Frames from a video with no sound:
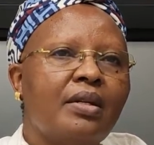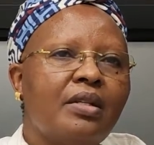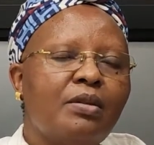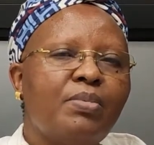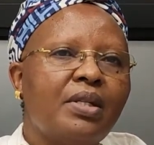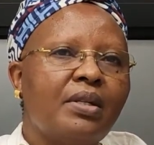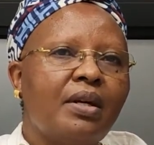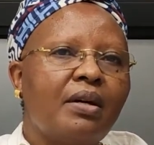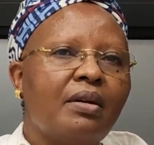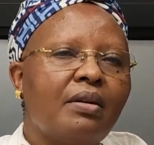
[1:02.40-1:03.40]
he's been
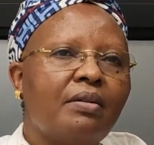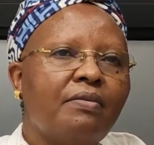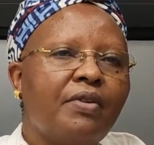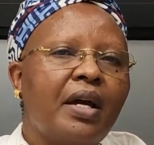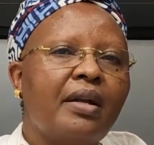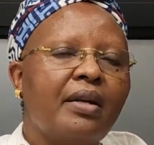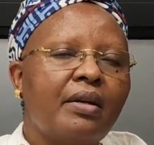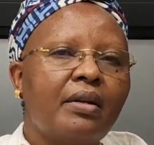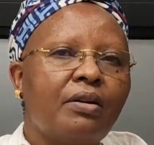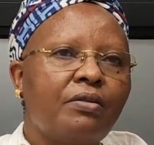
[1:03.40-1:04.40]

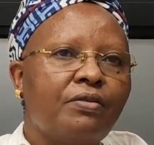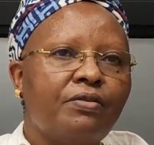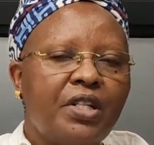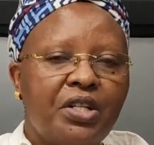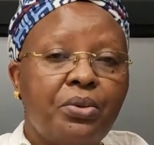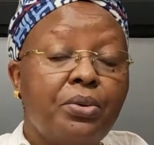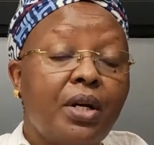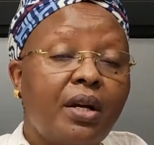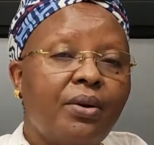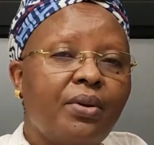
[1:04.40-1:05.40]
very good
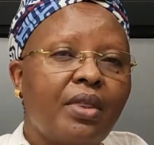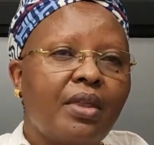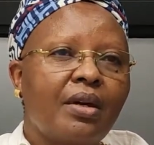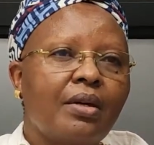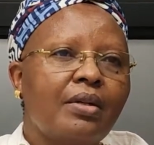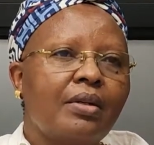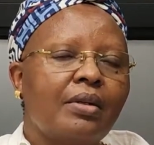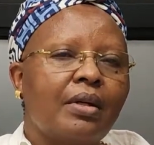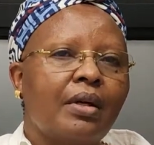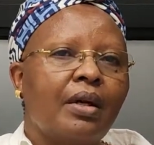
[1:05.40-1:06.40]
health.
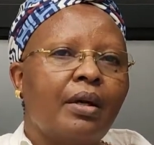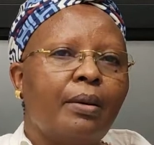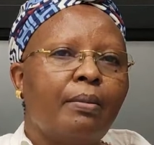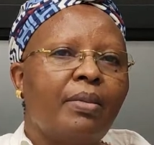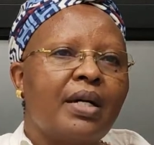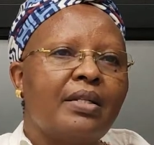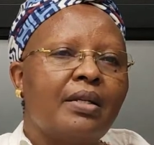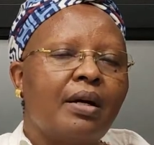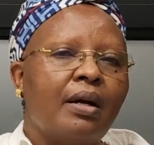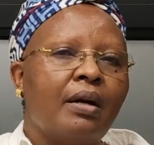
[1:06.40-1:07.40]
But
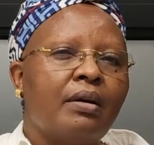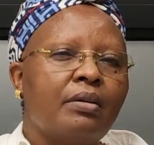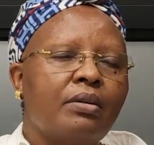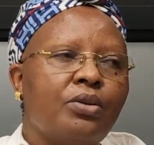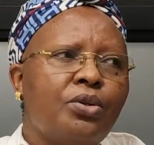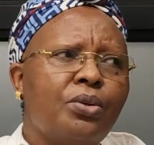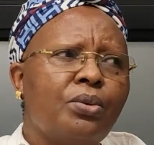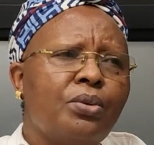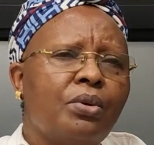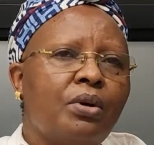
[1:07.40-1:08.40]

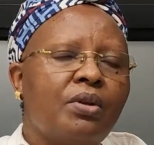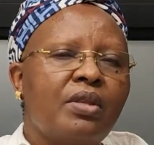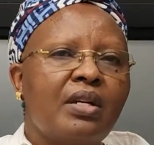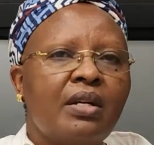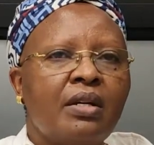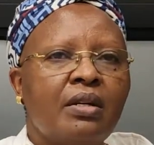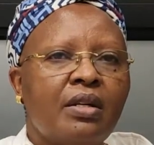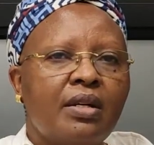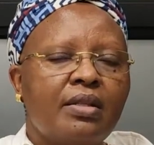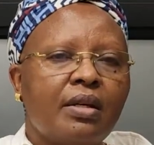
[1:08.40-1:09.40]
2 or 3
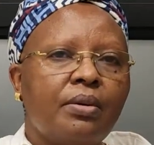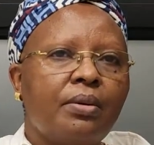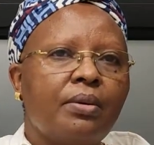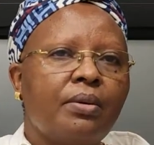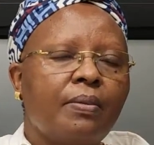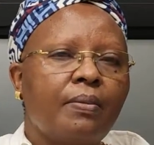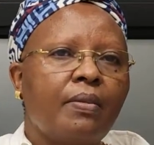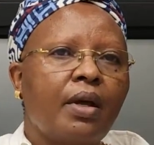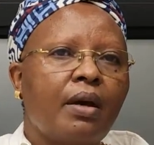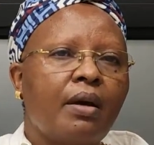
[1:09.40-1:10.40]
years ago,
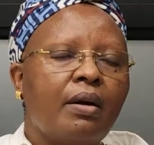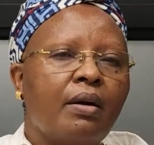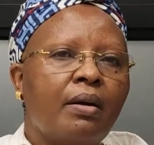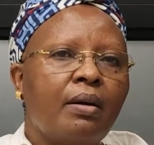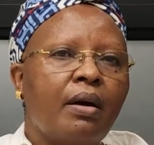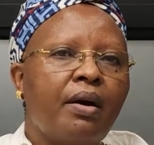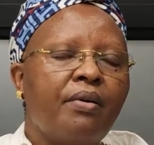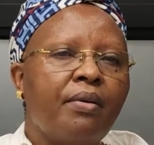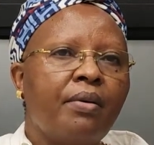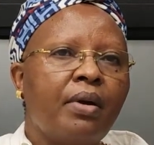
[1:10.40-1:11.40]

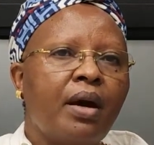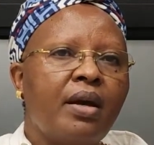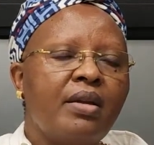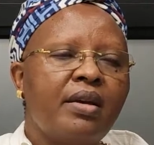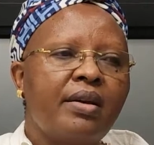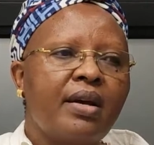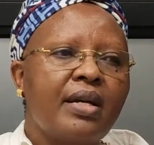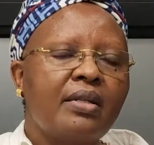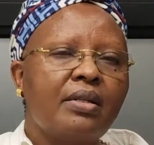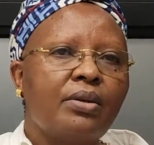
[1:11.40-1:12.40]
I
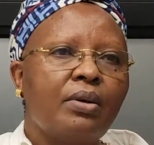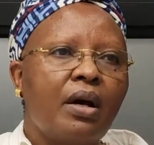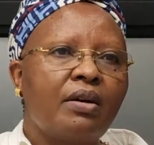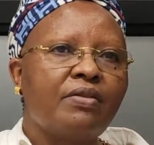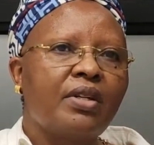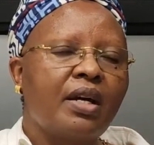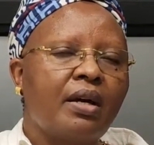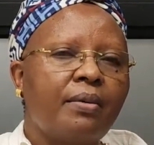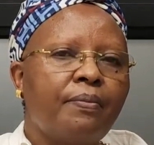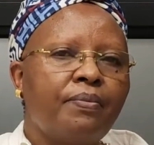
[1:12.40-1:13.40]
realized after